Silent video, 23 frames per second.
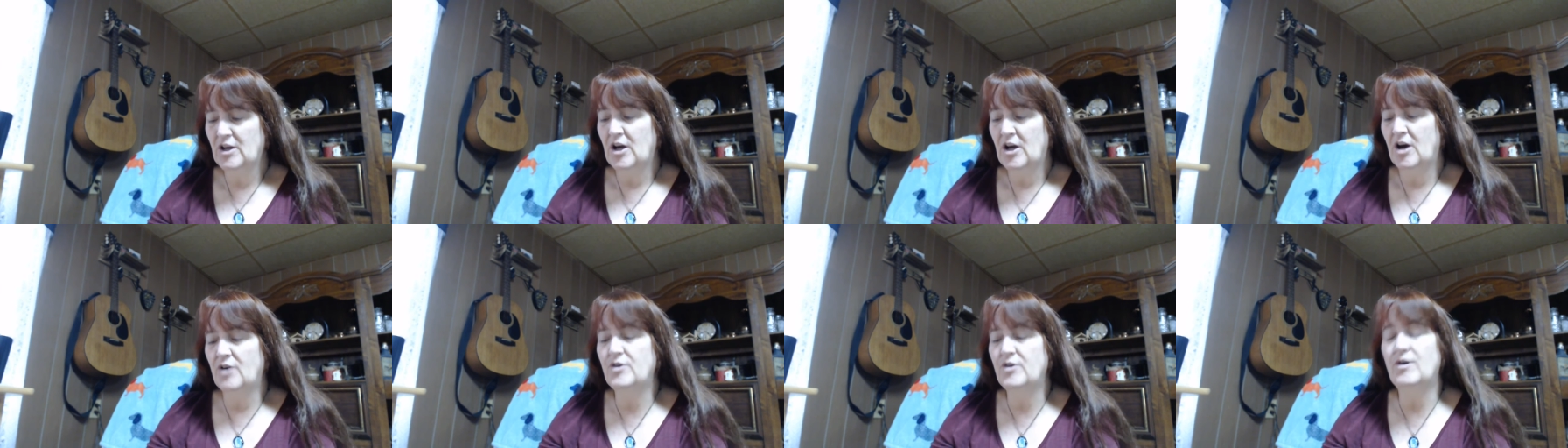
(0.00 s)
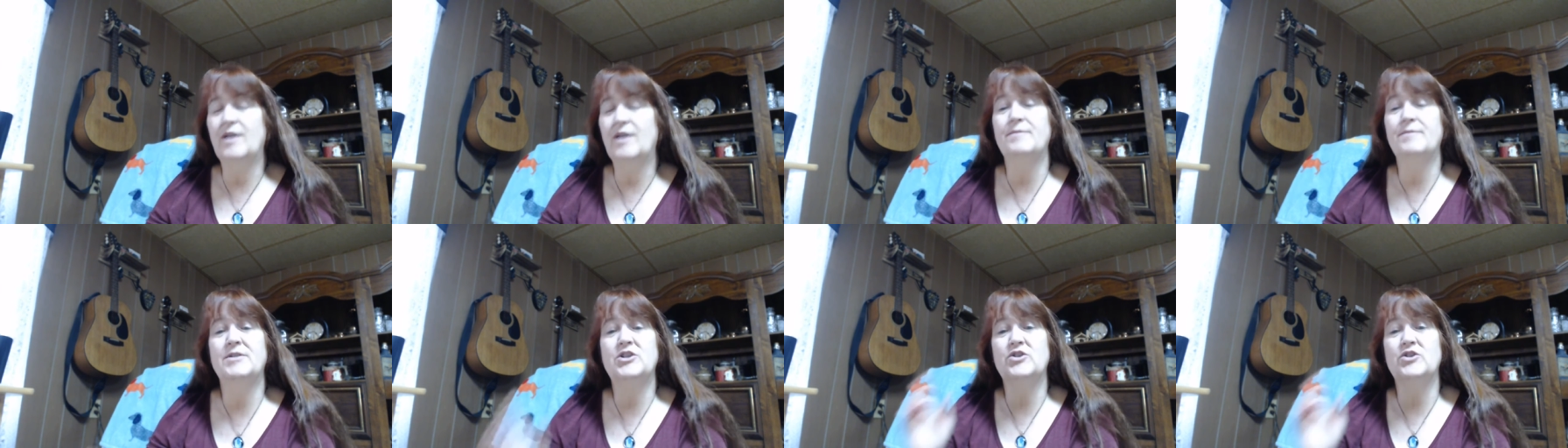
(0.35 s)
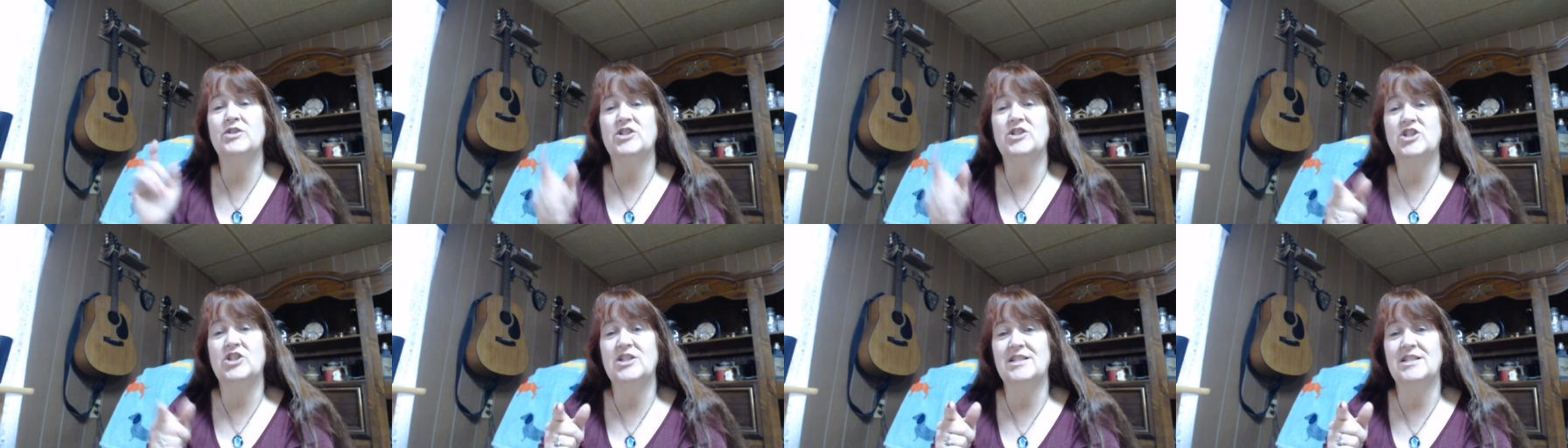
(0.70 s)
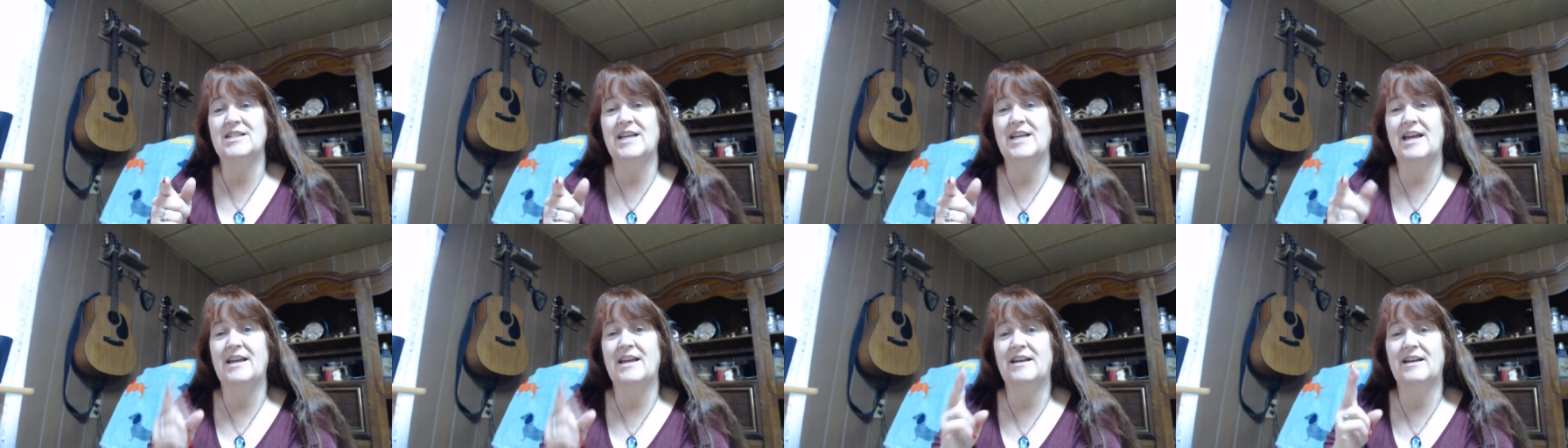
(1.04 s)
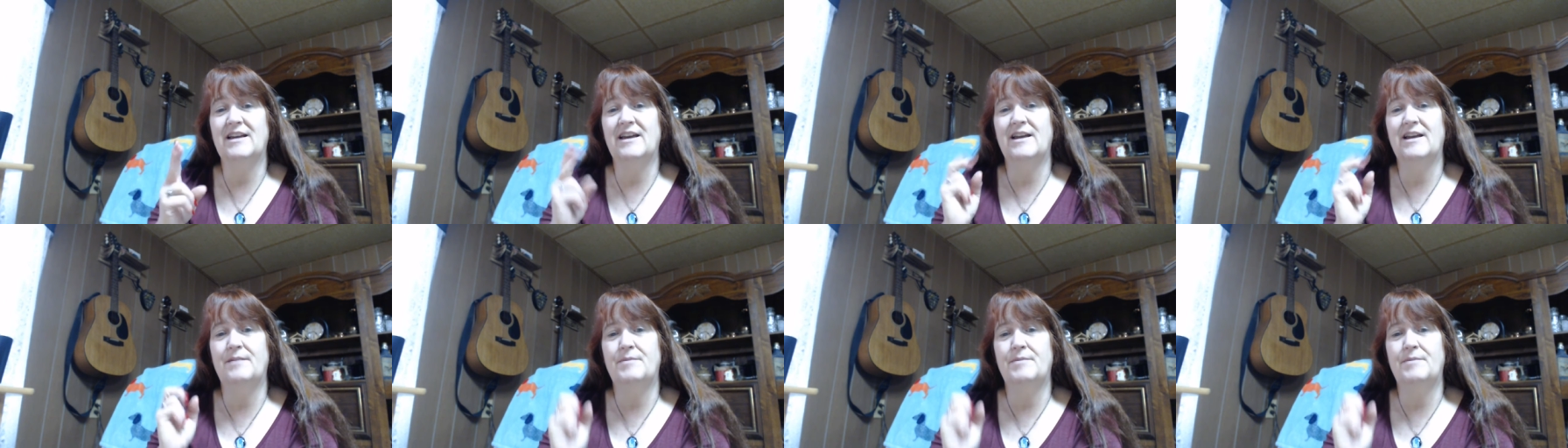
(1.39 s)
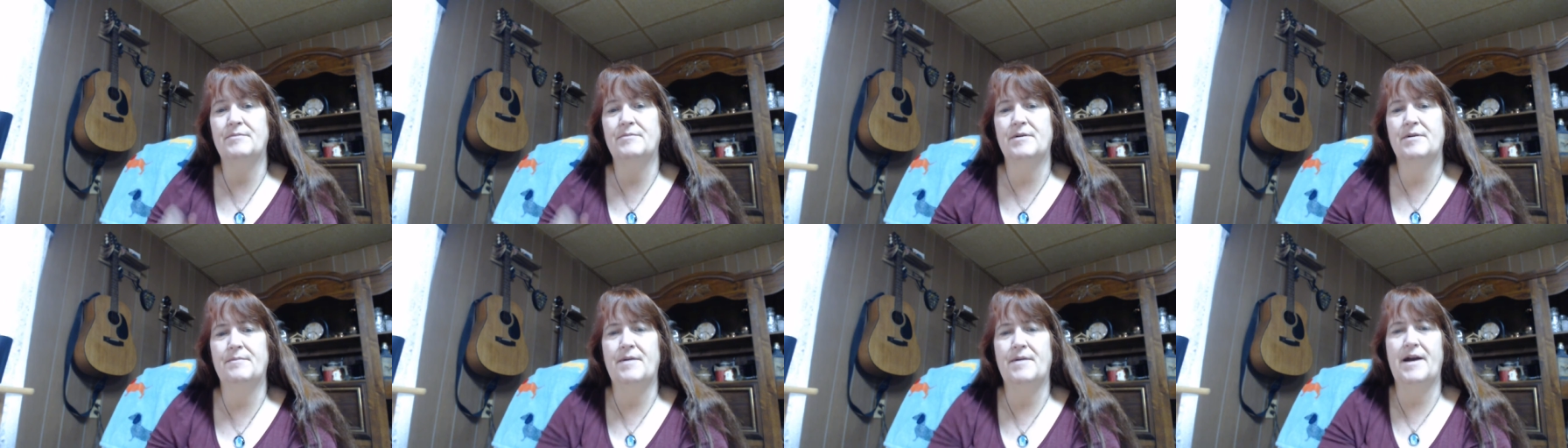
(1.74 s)
oh no, I'm going to do a cheesecake and a
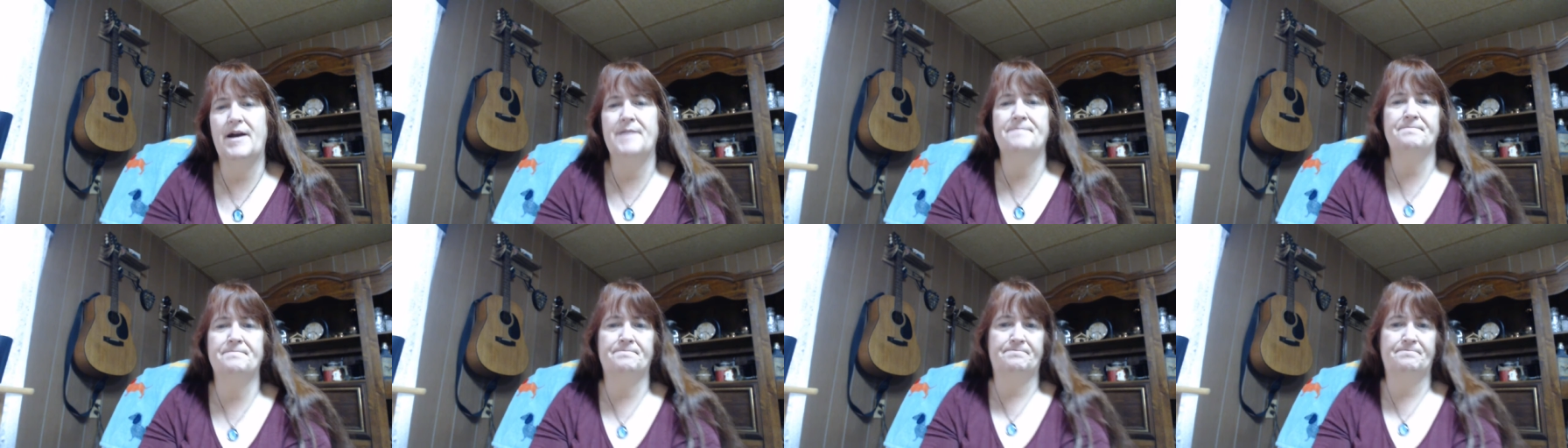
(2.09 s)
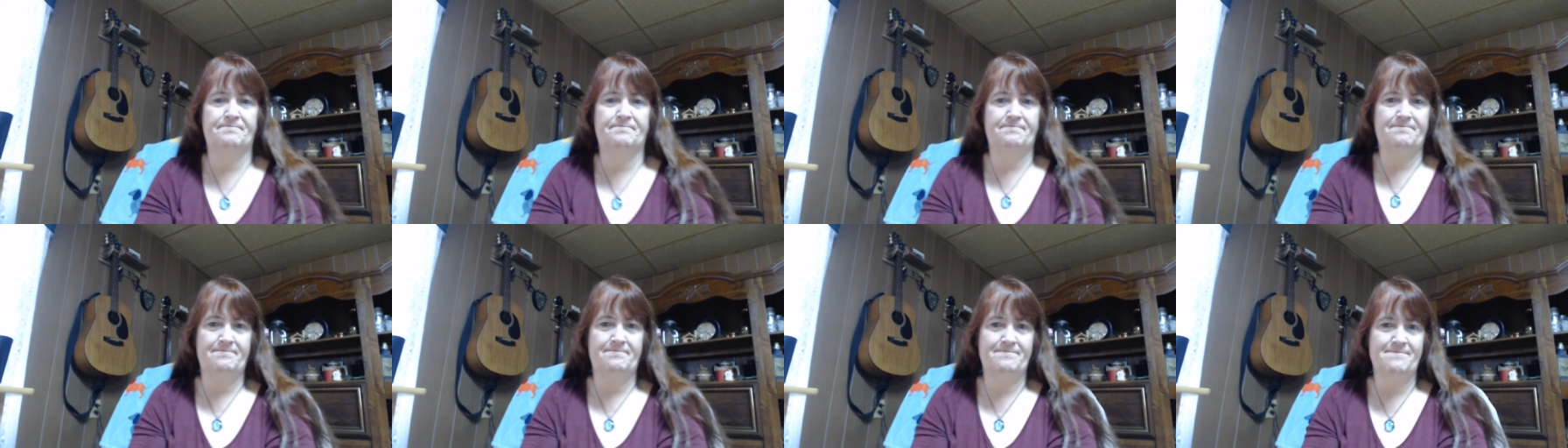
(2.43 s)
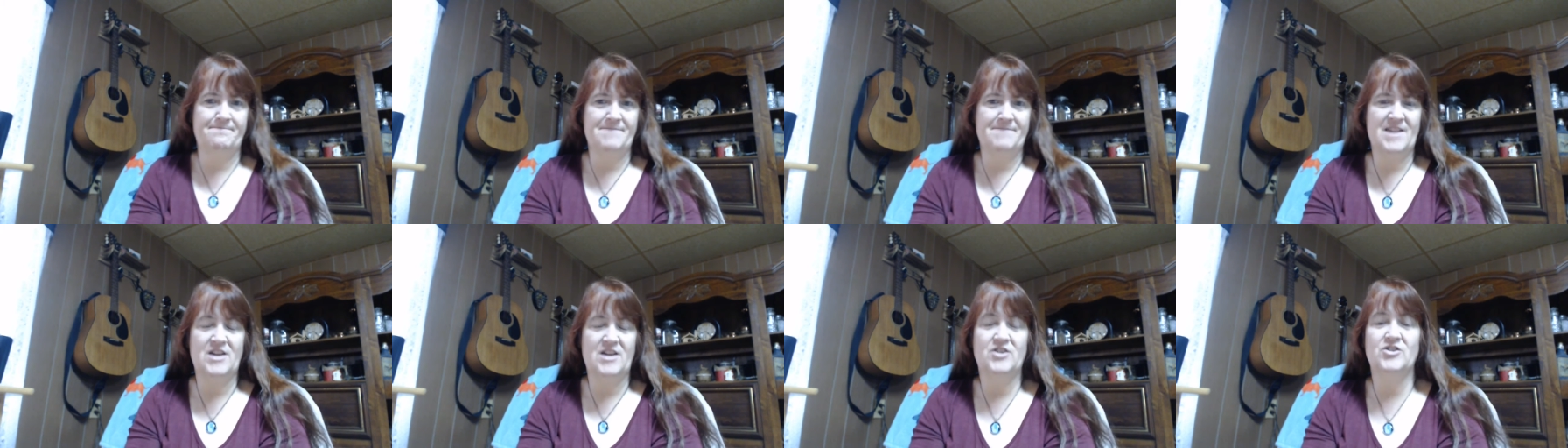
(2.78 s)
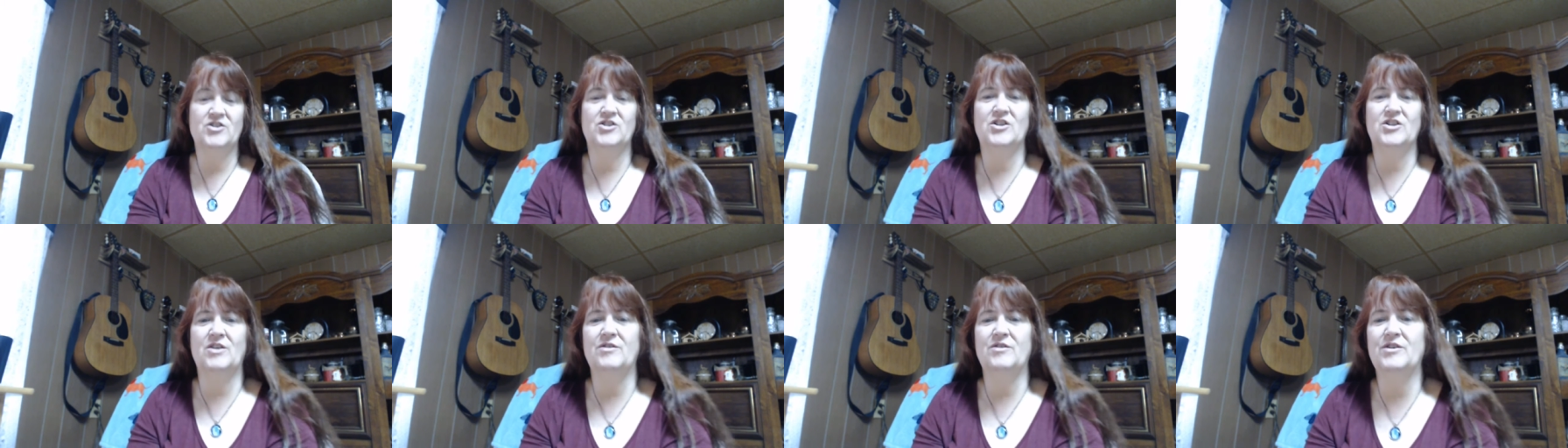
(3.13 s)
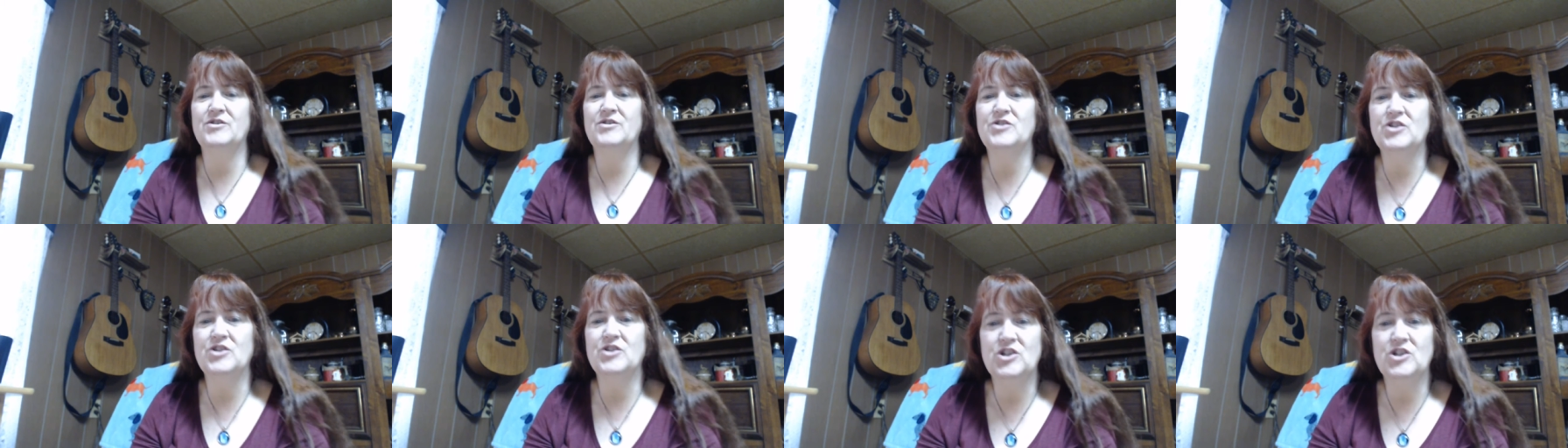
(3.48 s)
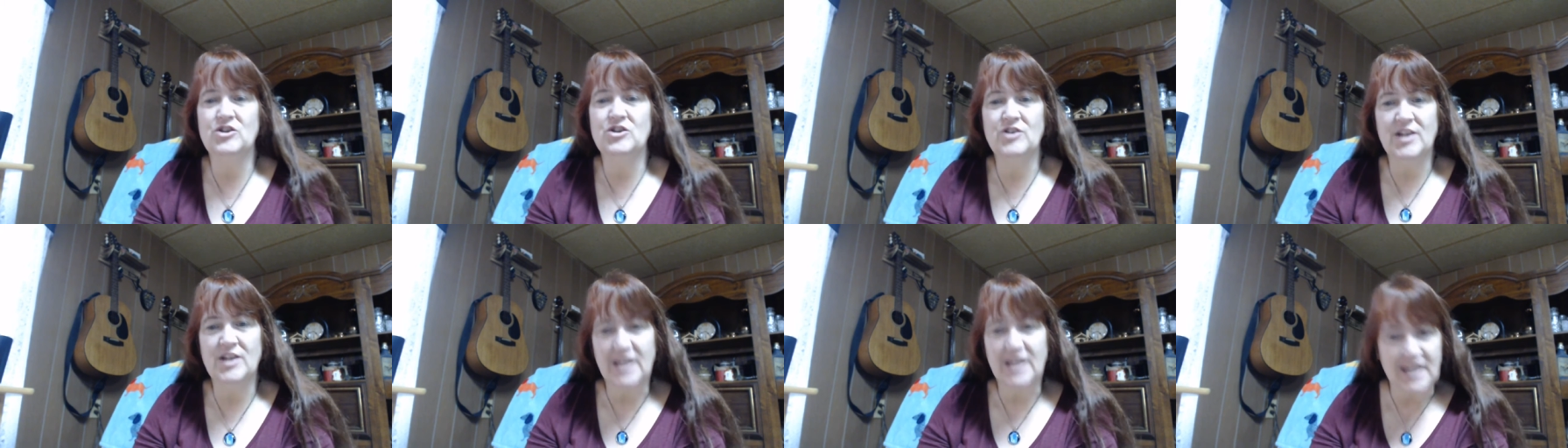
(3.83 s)
pumpkin pie. So those are the two
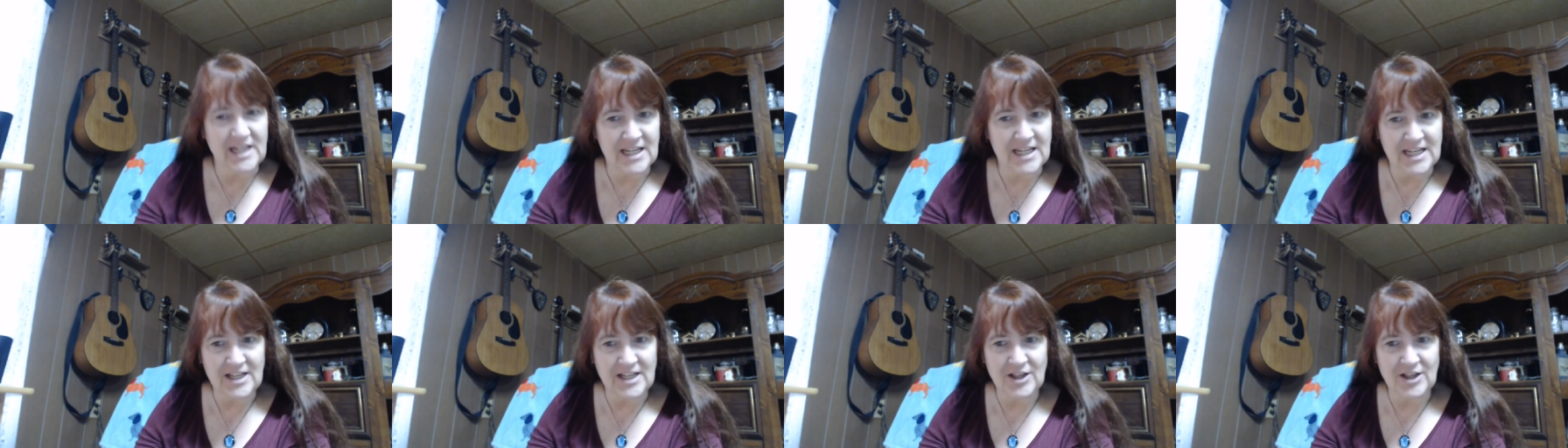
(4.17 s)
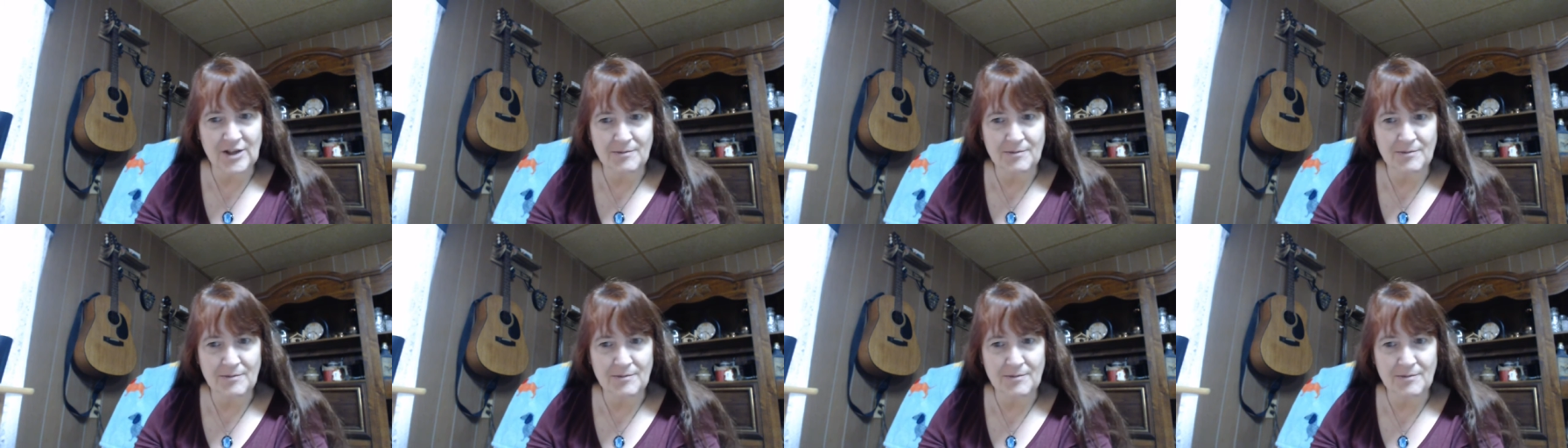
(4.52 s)
that get eaten the